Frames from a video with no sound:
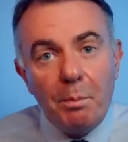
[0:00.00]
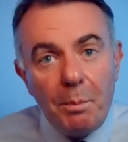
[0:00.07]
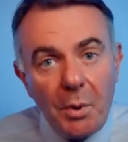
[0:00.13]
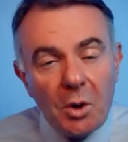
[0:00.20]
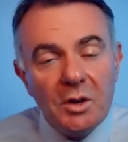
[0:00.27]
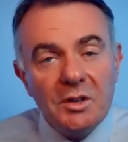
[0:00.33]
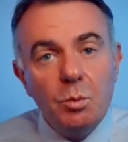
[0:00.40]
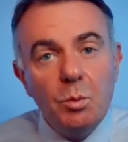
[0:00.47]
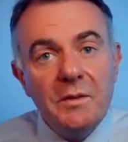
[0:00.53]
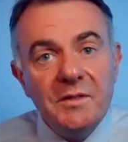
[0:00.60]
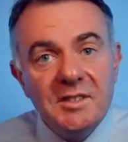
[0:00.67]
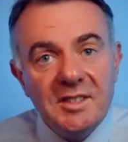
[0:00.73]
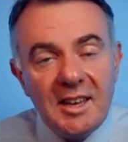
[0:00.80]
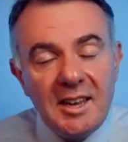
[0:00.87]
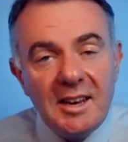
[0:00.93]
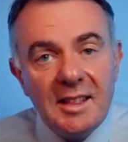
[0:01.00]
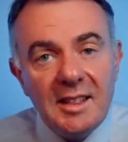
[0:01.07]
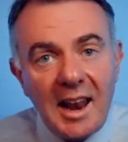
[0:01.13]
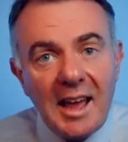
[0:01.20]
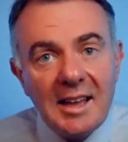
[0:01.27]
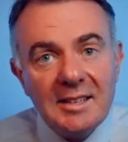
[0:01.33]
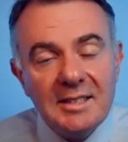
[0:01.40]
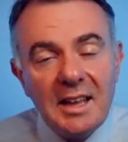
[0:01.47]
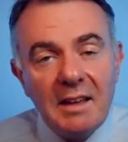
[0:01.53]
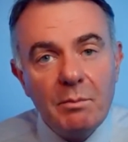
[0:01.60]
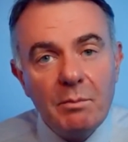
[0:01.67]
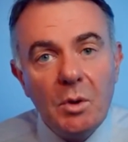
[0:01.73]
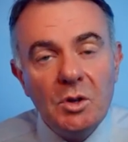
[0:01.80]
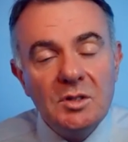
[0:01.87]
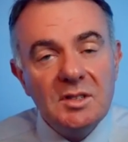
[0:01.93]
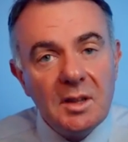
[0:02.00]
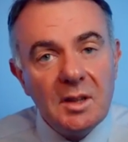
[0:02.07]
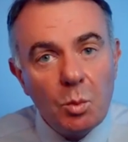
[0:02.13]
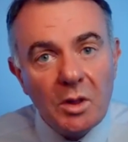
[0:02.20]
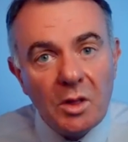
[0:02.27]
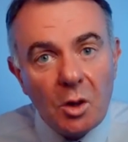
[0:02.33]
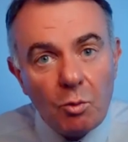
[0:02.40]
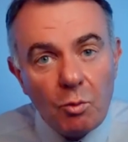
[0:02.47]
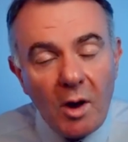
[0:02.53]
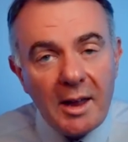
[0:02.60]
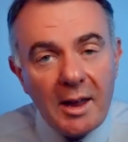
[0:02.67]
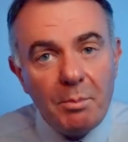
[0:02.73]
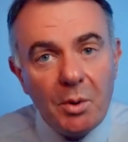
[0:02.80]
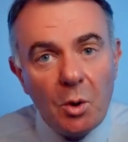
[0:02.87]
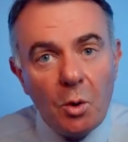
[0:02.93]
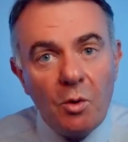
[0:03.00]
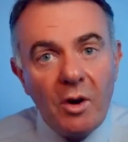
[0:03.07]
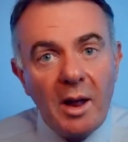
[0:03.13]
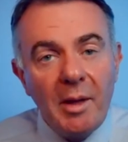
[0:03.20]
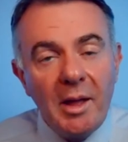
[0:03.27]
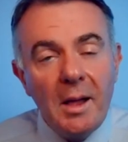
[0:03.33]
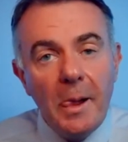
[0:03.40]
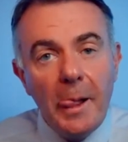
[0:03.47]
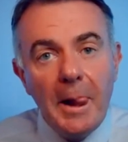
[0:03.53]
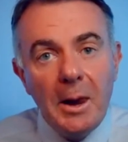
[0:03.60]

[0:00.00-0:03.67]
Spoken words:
But we've seen in the last 7 months that with the right programming,